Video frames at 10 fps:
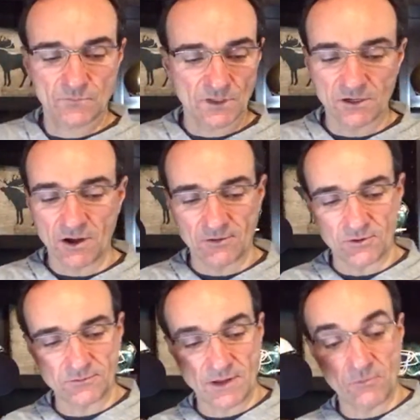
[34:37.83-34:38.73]
No, I
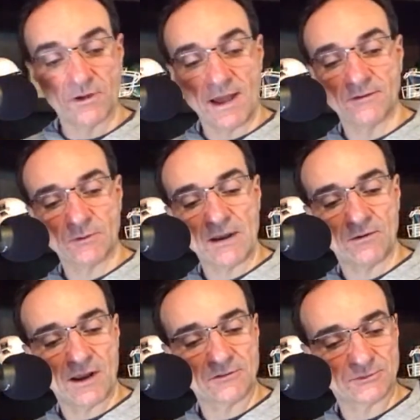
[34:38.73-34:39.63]
won't. I would.
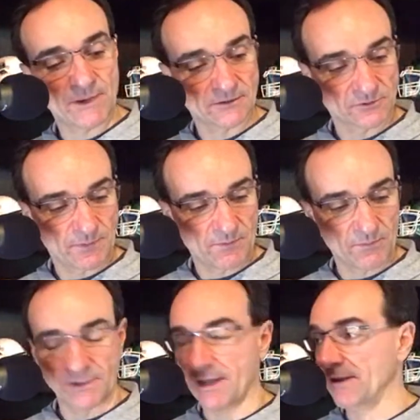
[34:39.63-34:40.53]
I respect those people,
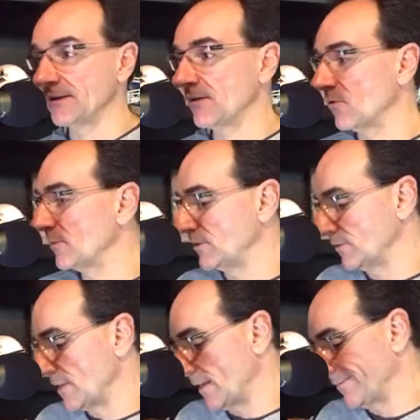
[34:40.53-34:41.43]
but I won't be doing
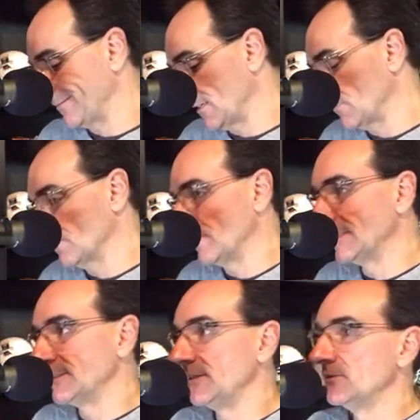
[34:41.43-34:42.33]
that. I'm
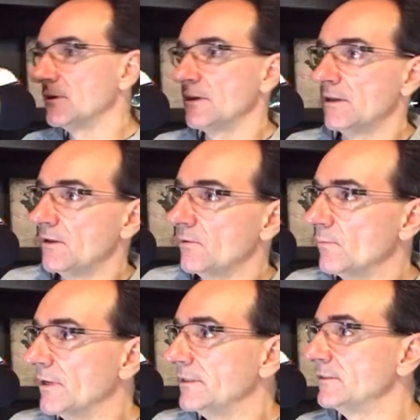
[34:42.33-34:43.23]
busy,
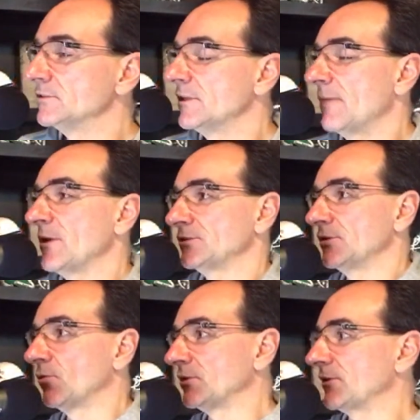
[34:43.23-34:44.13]
but just I'm not sure
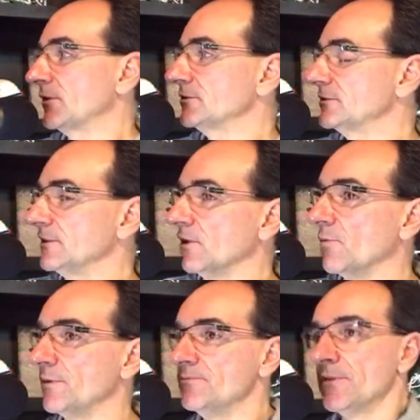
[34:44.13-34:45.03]
Toys R Us is still
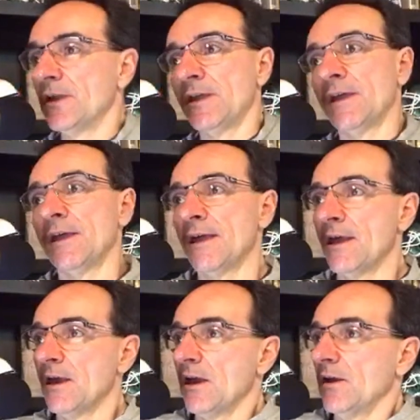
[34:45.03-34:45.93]
open.
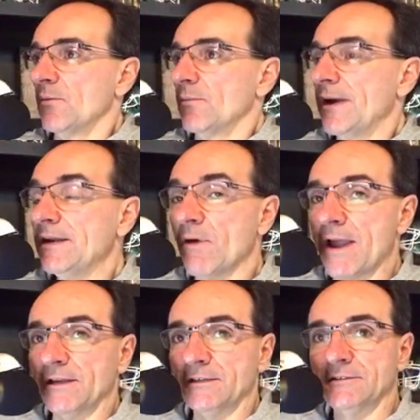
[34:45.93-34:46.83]
But
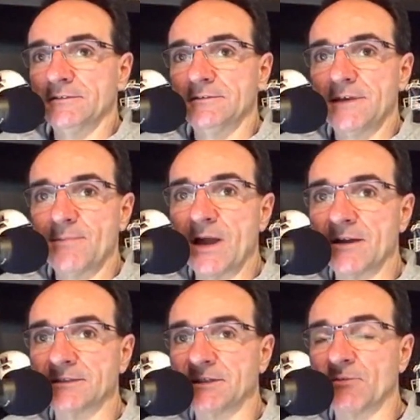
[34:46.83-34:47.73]
anyway, happy
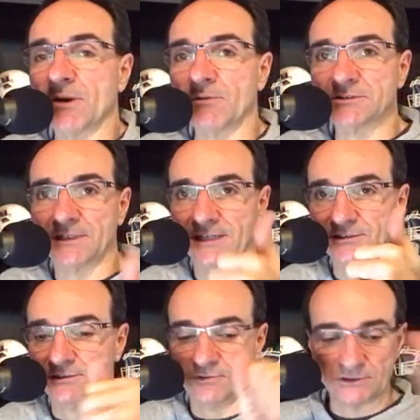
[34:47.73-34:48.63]
holidays to everybody once again.
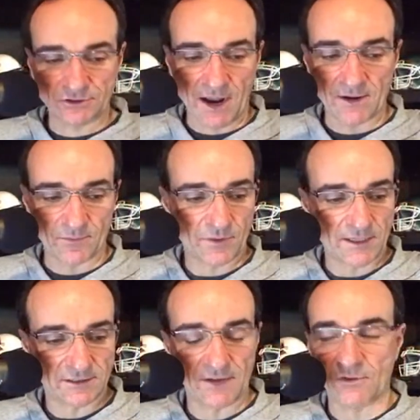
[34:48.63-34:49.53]
Chris Trynum,
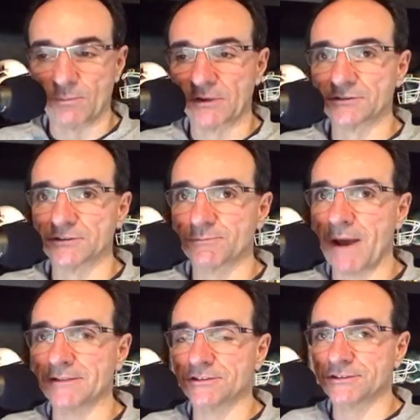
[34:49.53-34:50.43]
thanks again for the personal
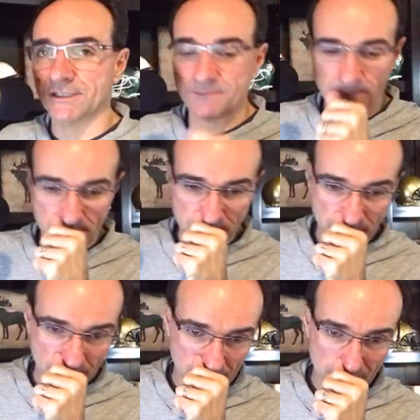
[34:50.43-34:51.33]
sponsorship.
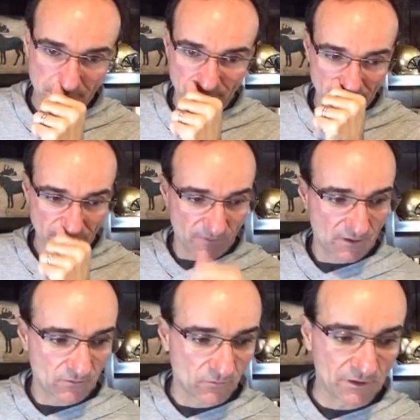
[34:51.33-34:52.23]

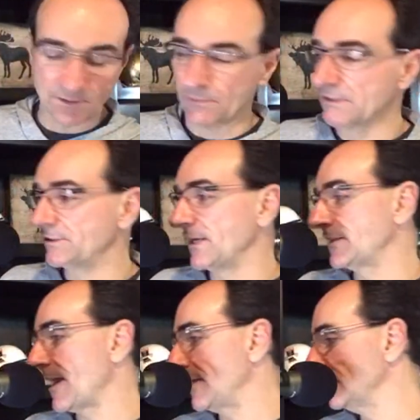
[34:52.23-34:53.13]
Really appreciate
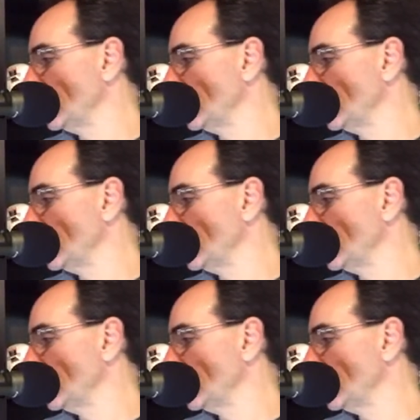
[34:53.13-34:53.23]
that.